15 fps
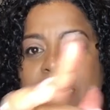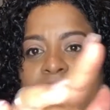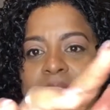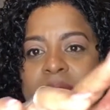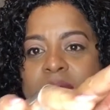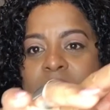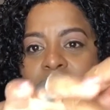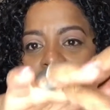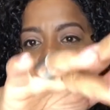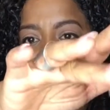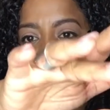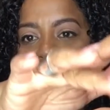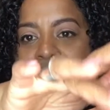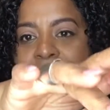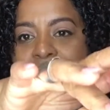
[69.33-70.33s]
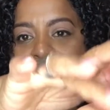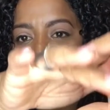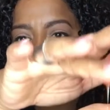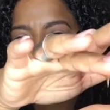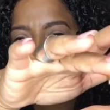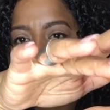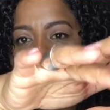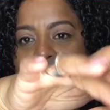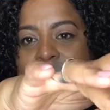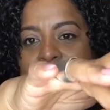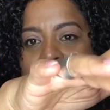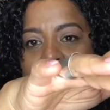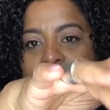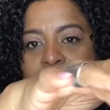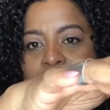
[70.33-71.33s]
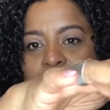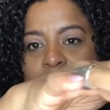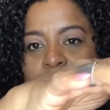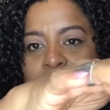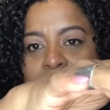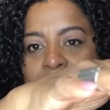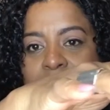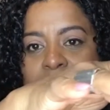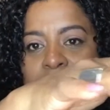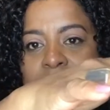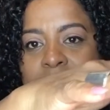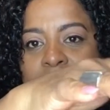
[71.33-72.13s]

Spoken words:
it looks like that. Okay,